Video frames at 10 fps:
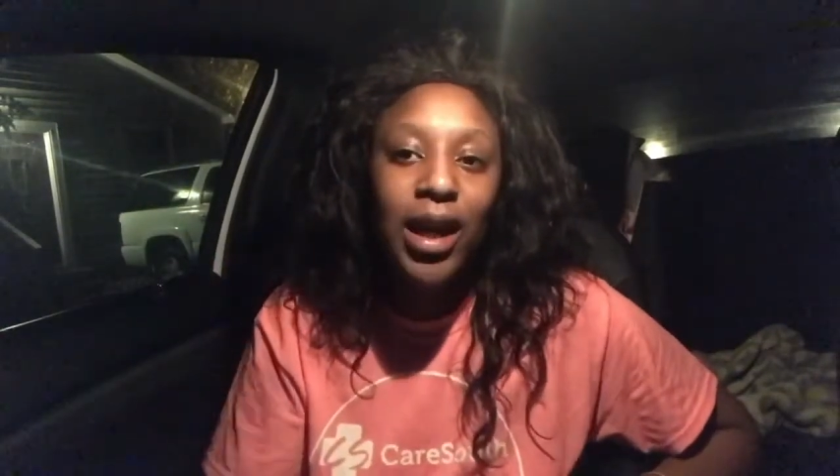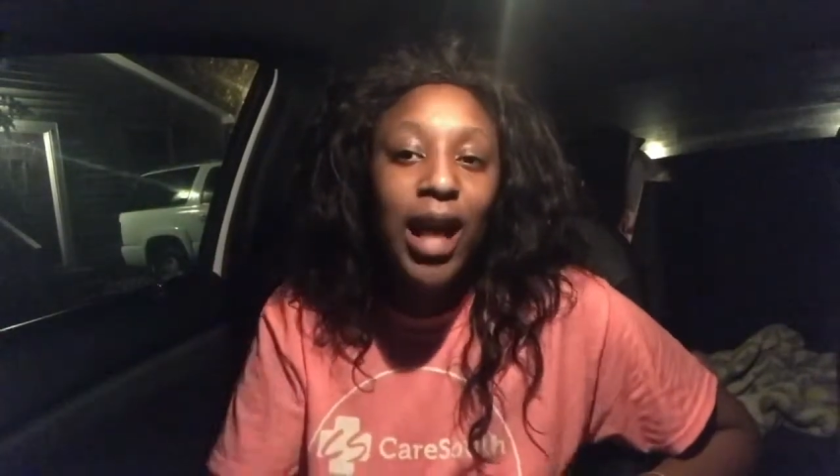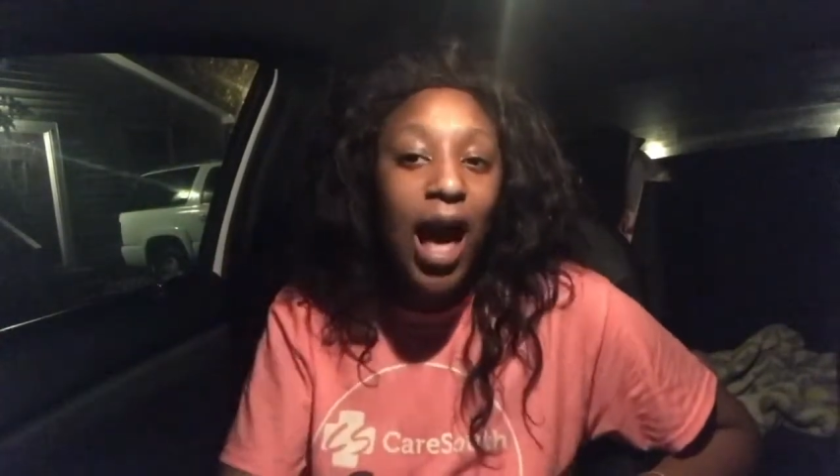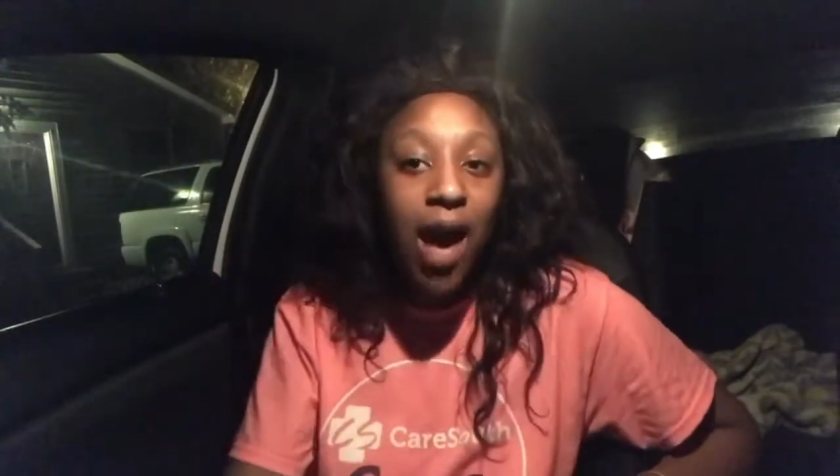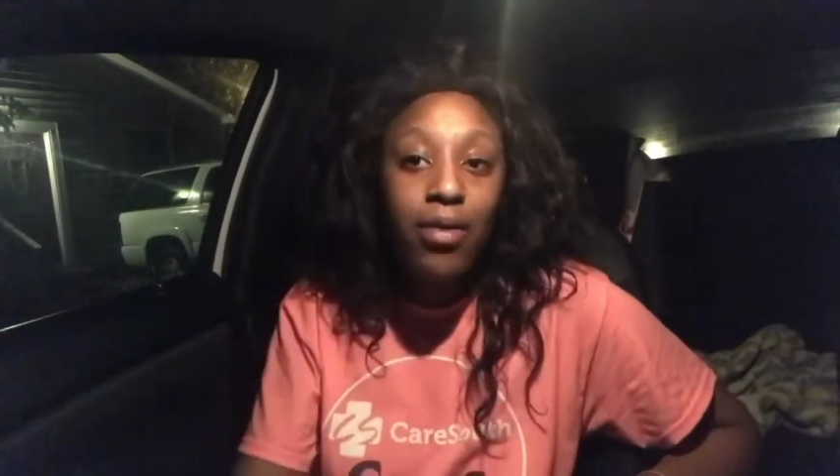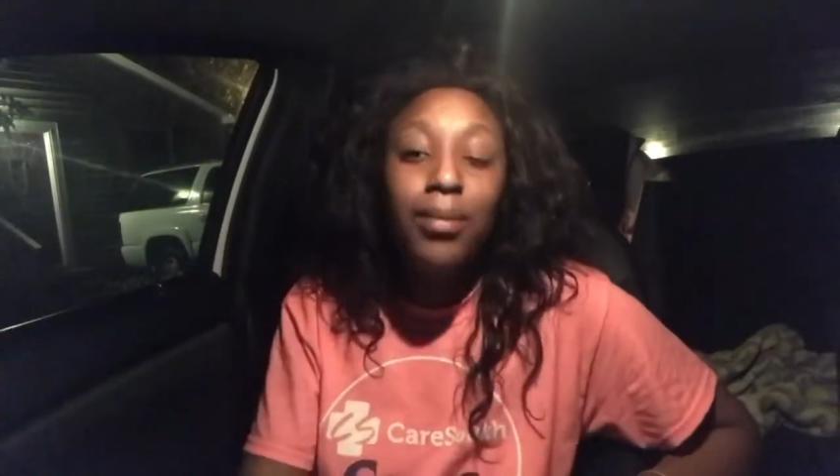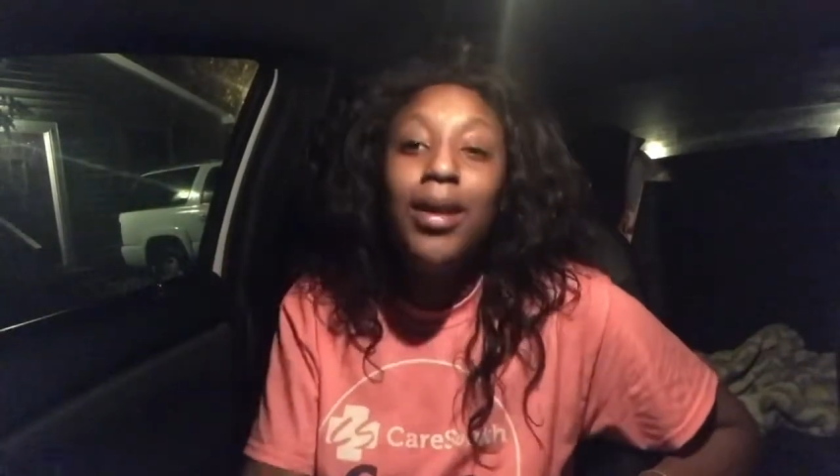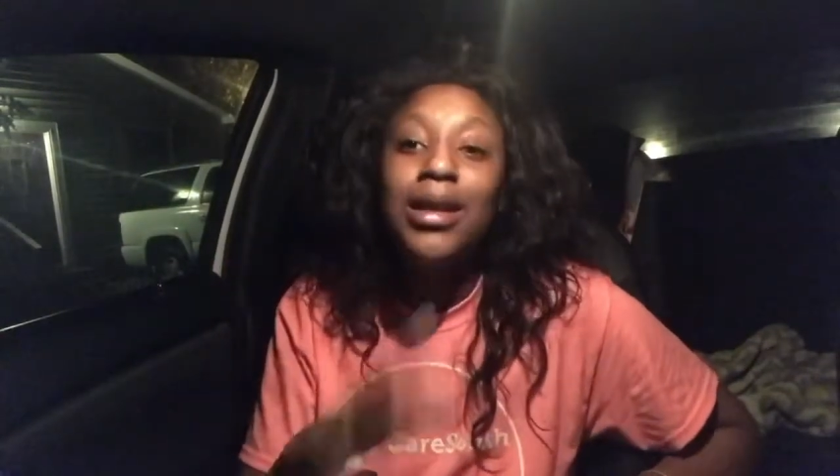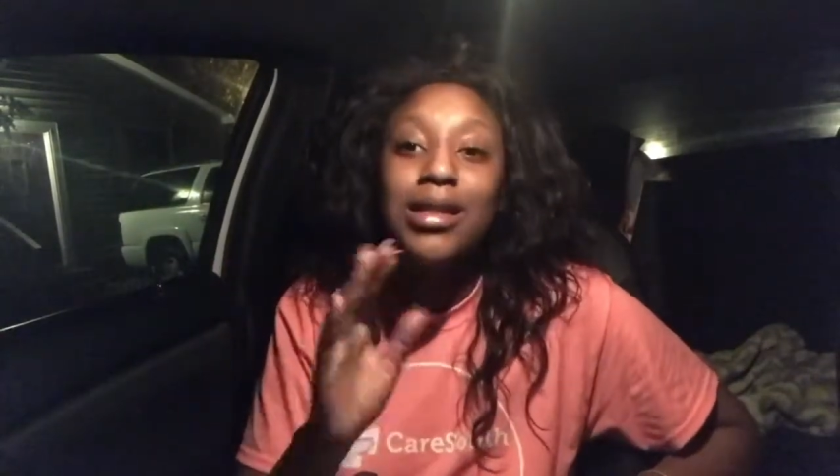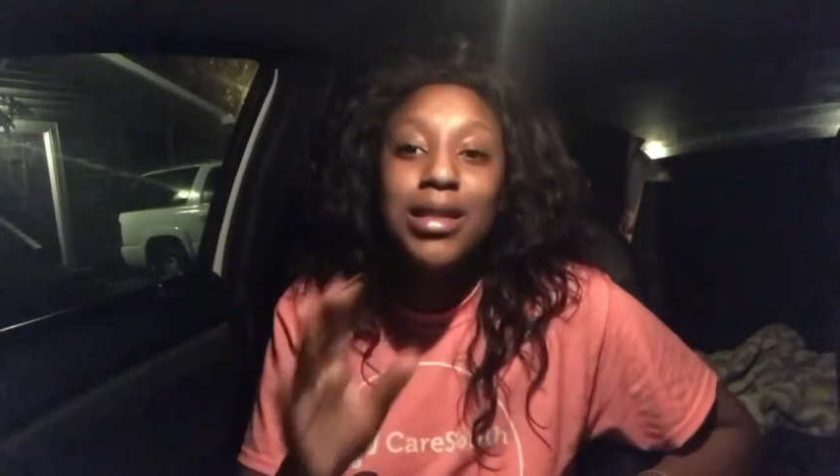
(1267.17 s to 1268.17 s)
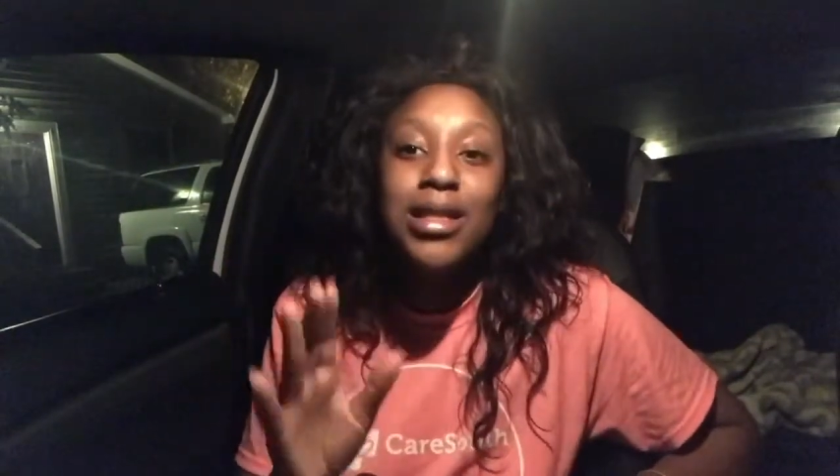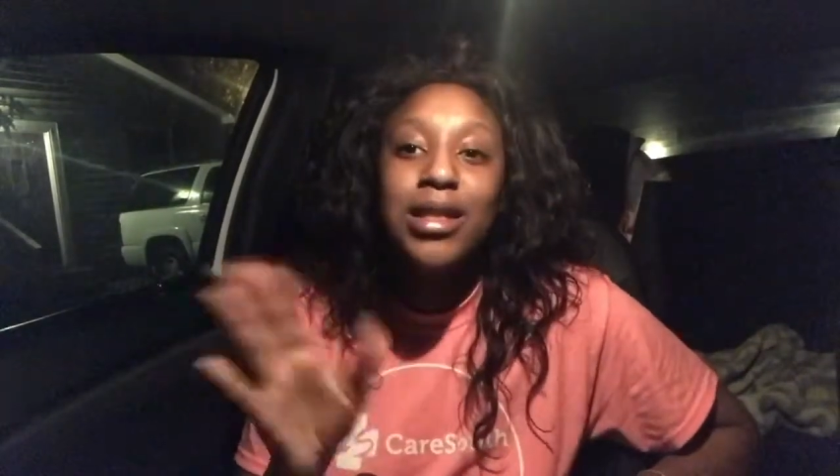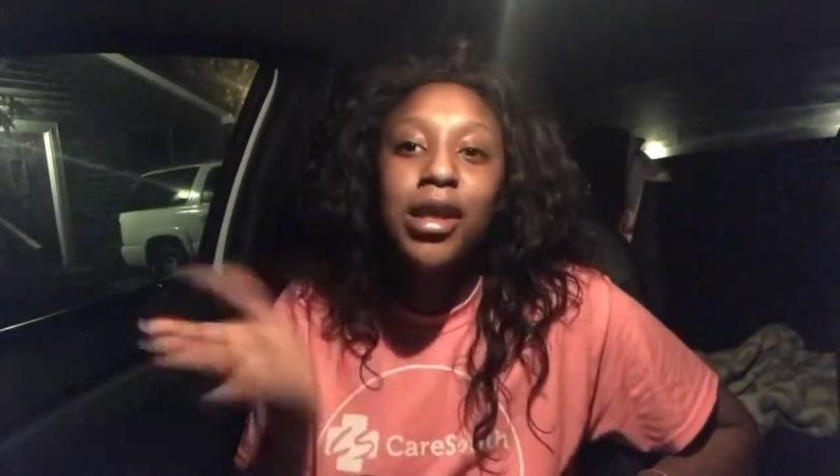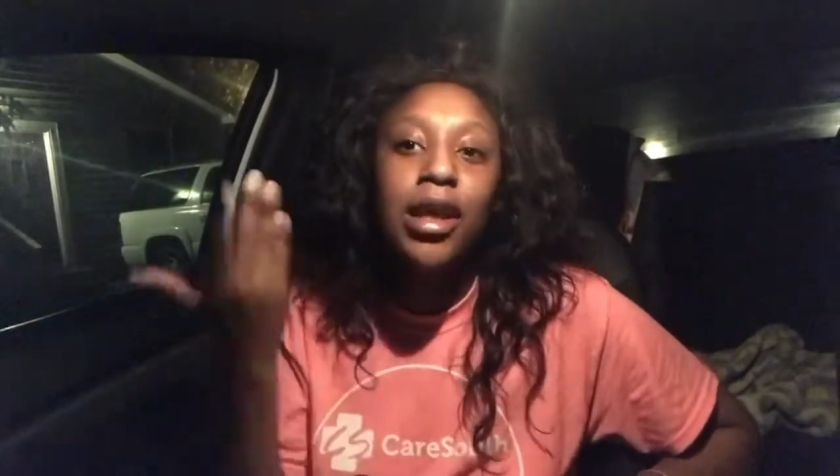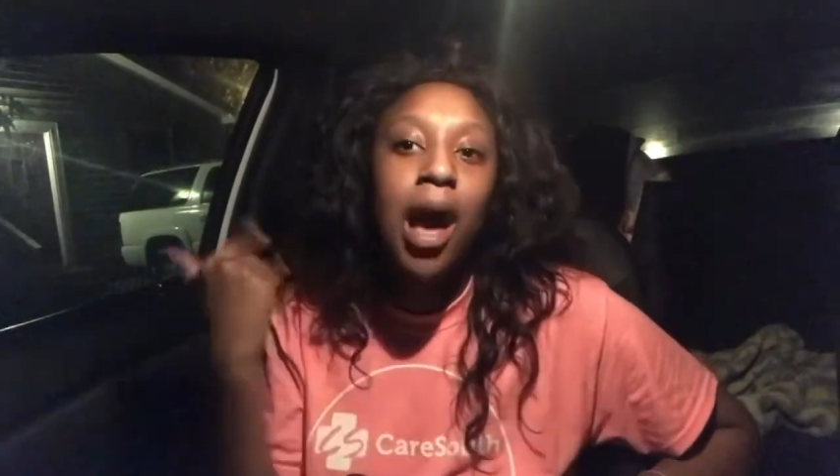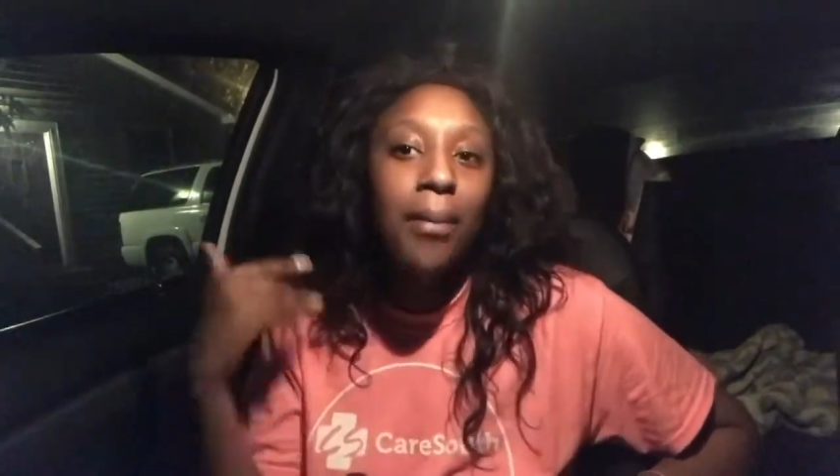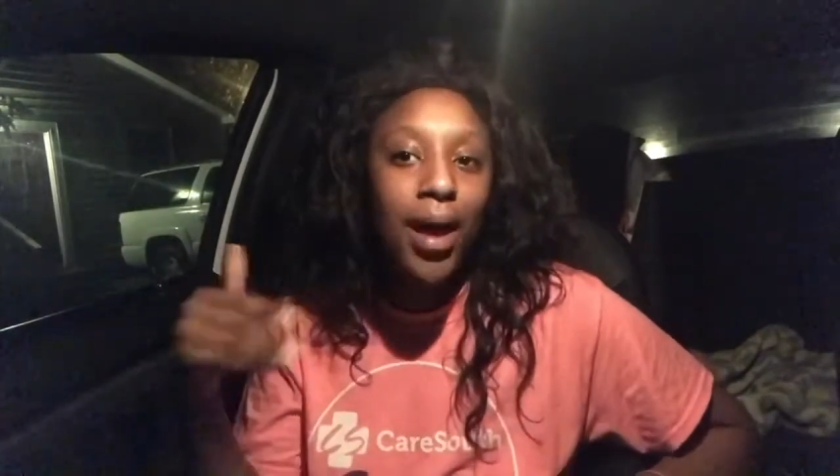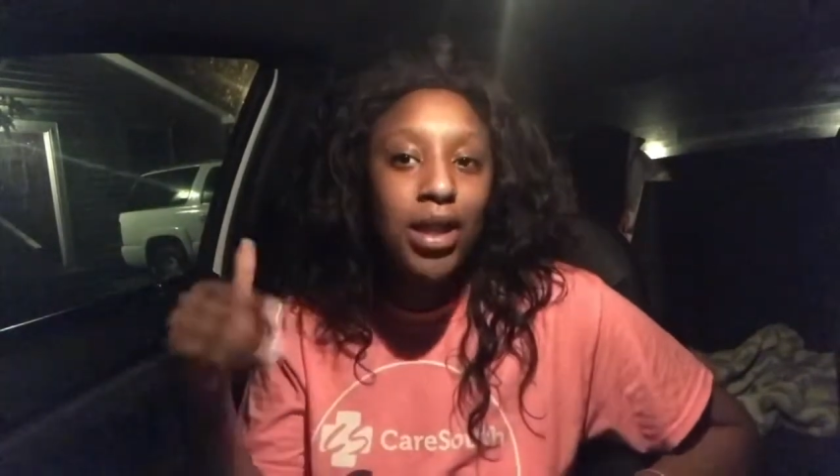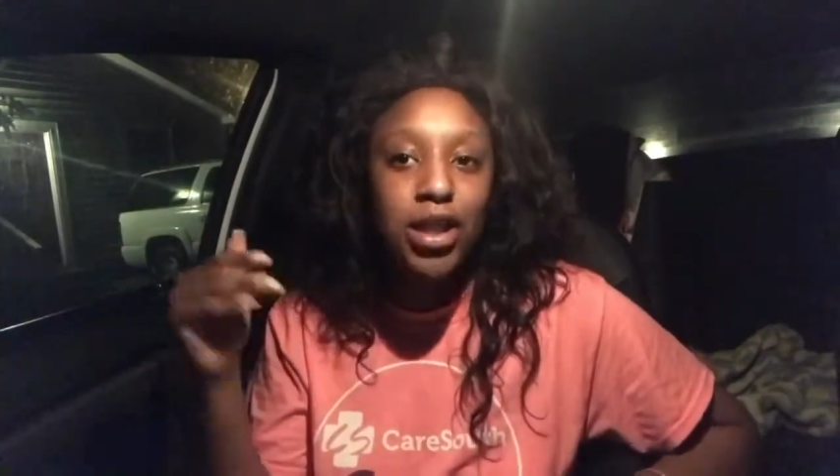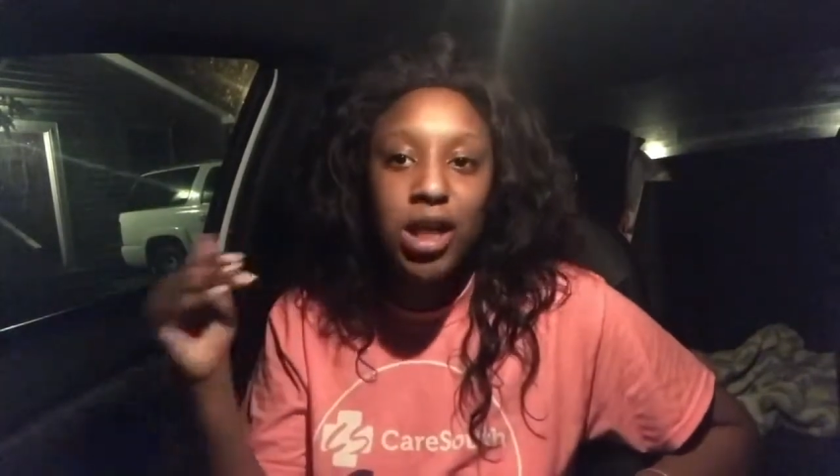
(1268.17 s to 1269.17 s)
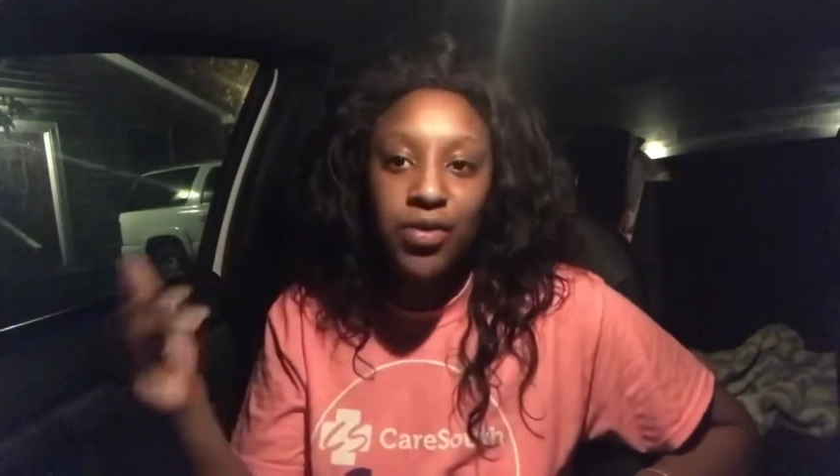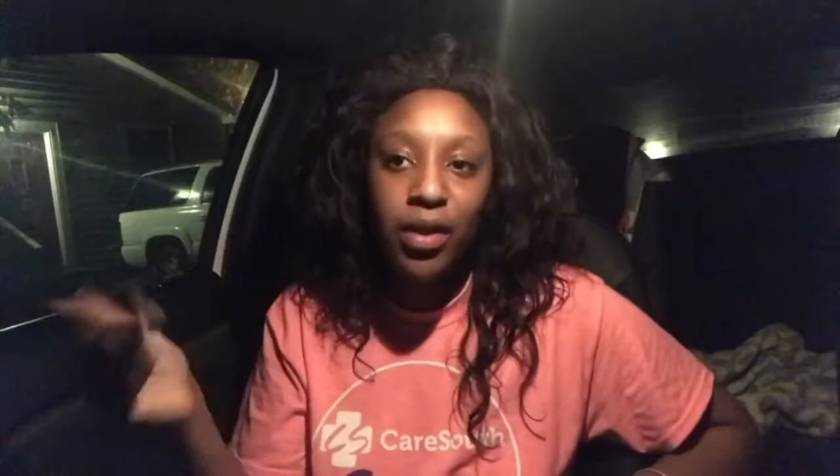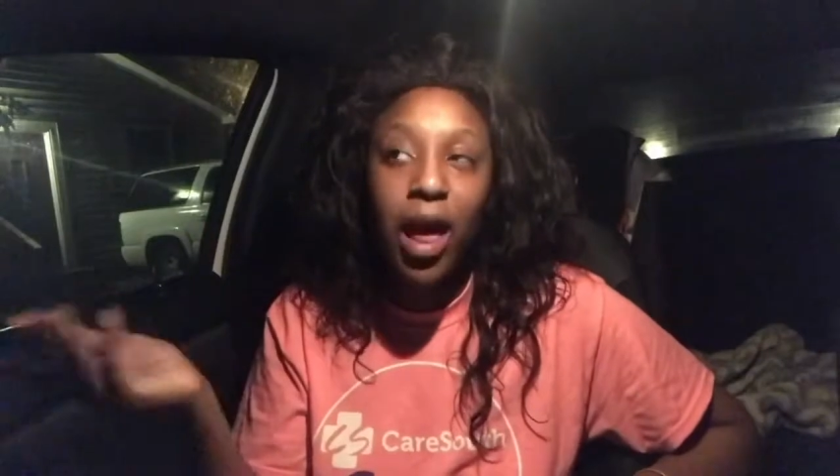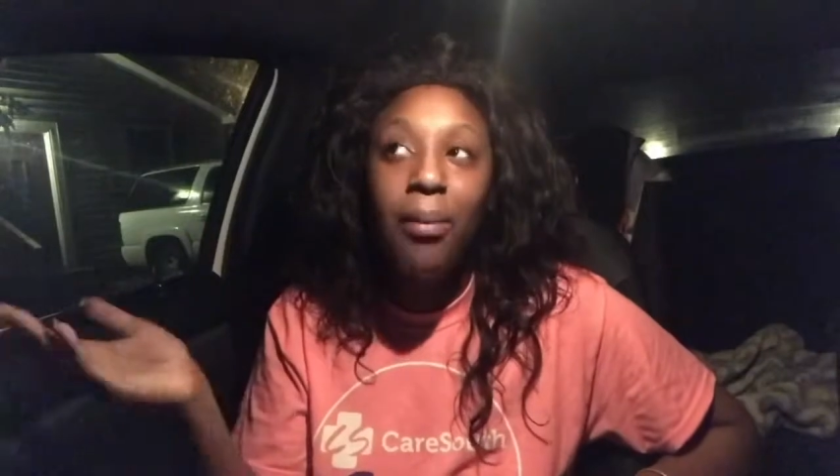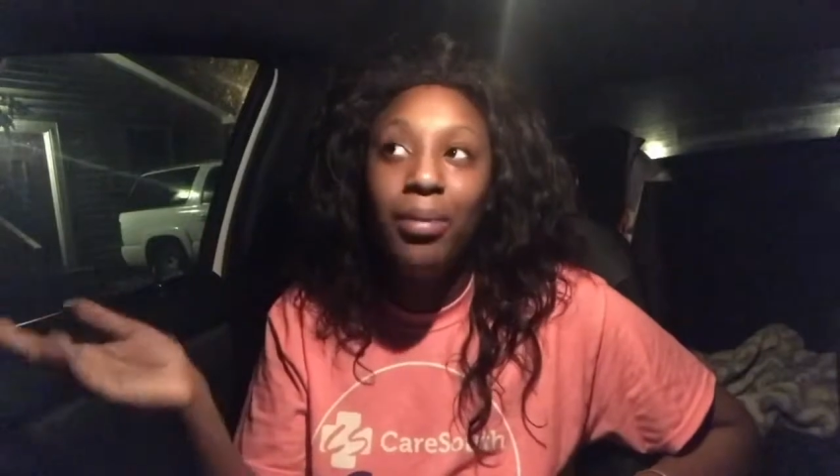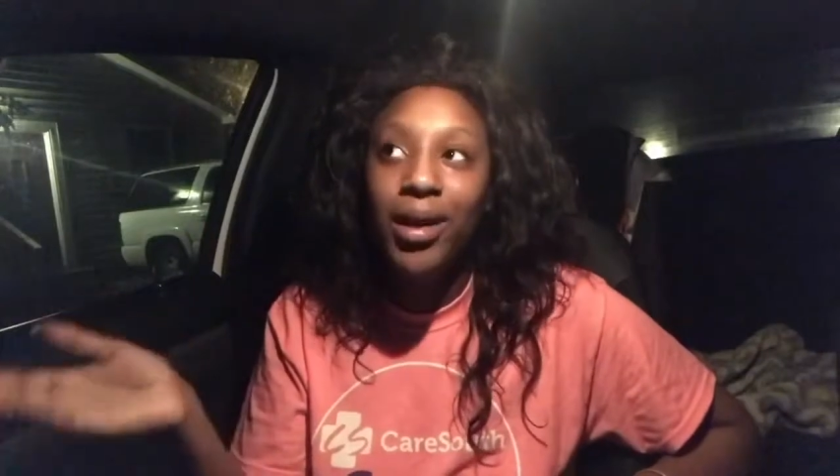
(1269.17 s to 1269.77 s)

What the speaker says: And I haven't been consistent, and I apologize for that,